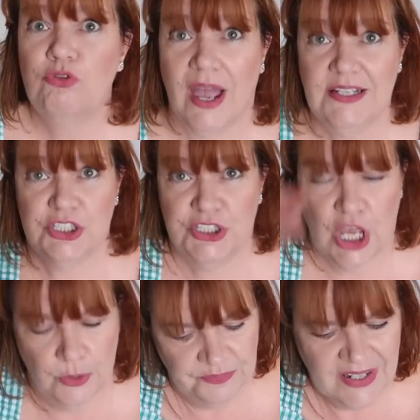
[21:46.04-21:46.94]
right,
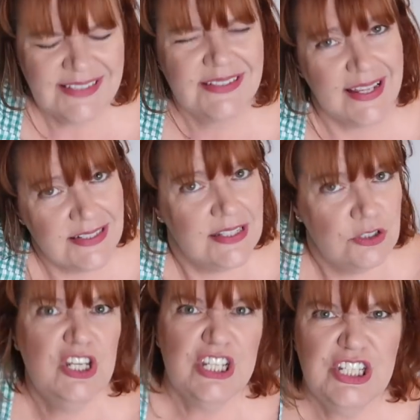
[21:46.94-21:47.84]
so let's get to the
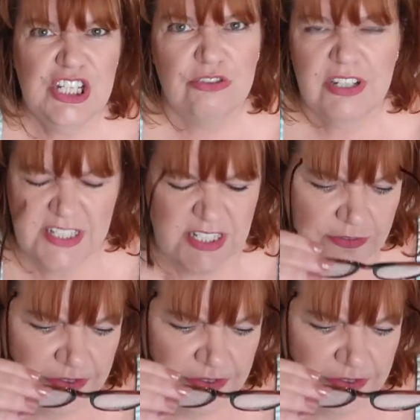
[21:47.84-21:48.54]
nitty-gritty